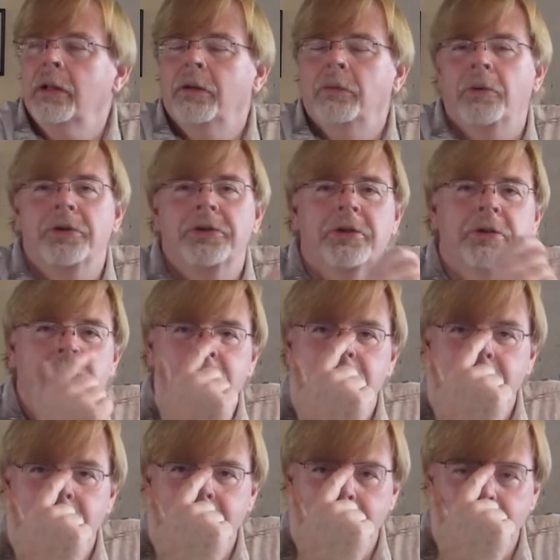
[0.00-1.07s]
was to
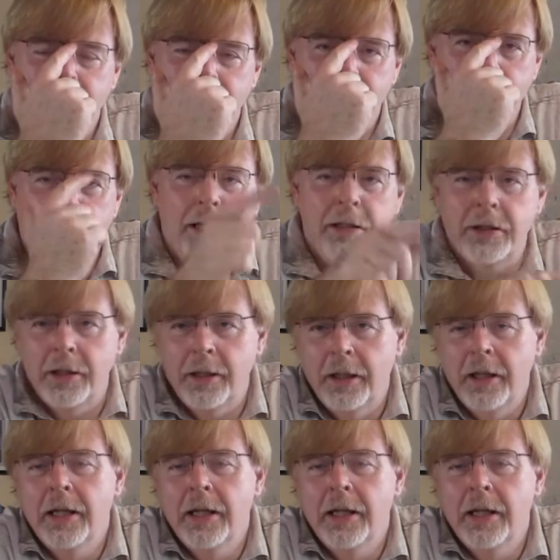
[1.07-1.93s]
teach